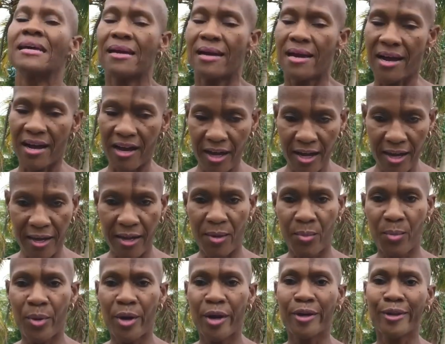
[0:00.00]
I
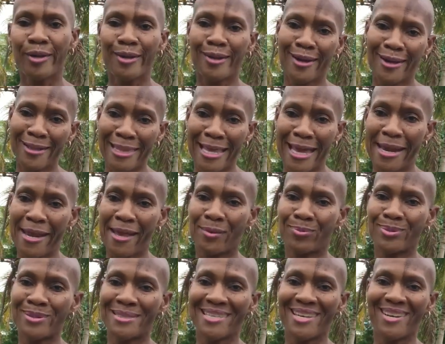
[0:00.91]
am working on that
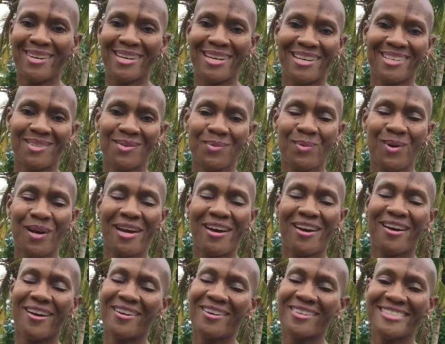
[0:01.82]
episode as
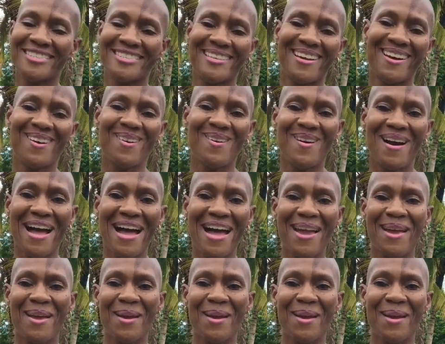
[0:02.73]
well. So I